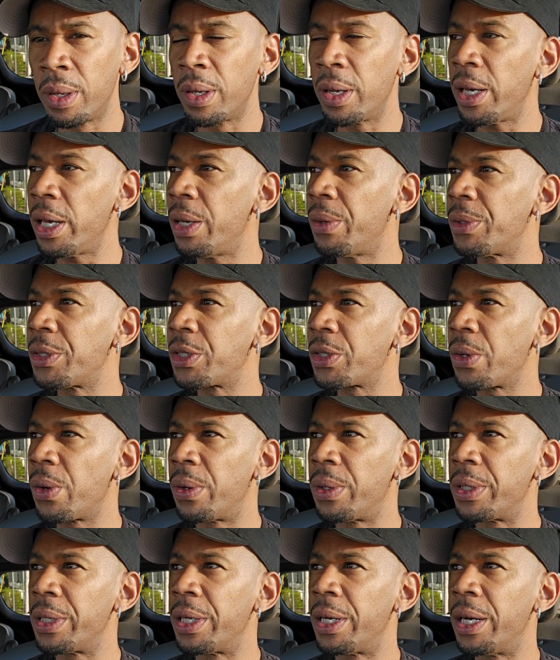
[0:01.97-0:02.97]
Hey, what's
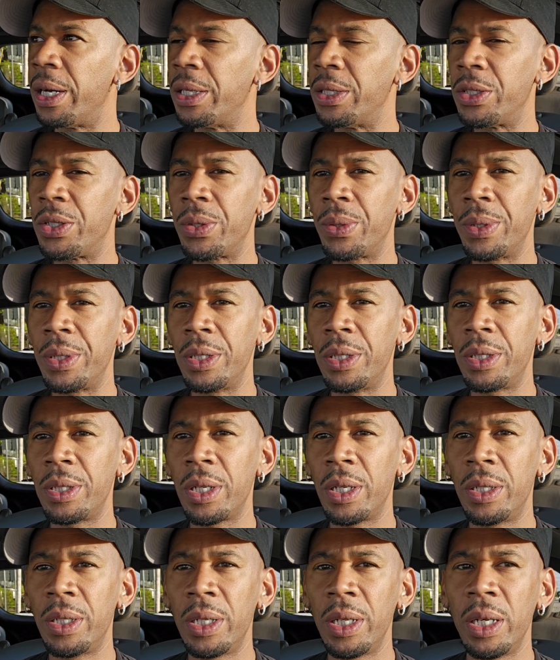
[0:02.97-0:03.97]
going on? So it is
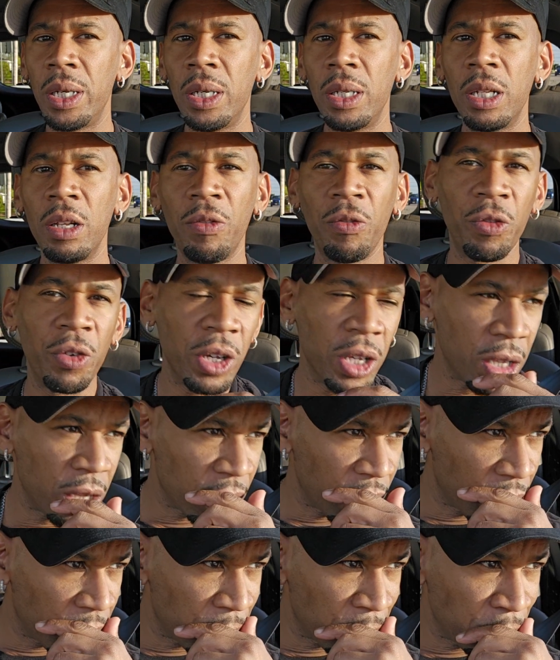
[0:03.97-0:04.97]
Sunday, the
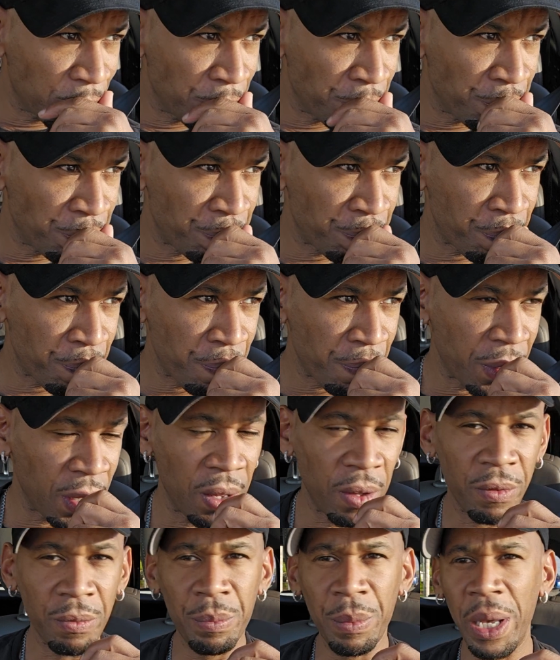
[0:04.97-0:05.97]
5th
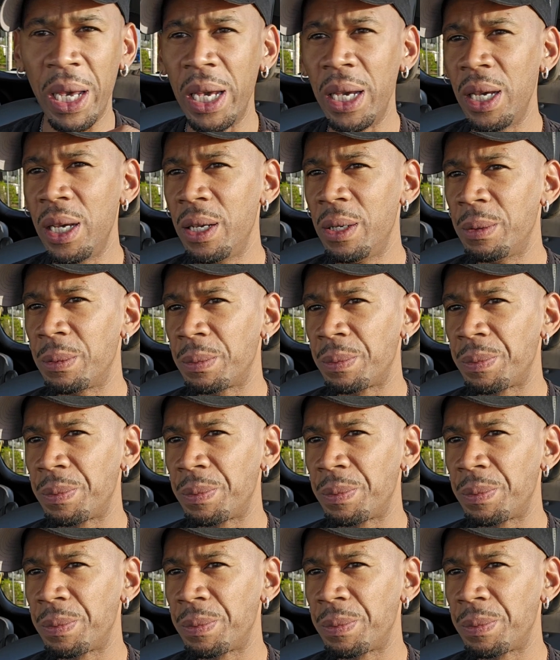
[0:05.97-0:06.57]
of May.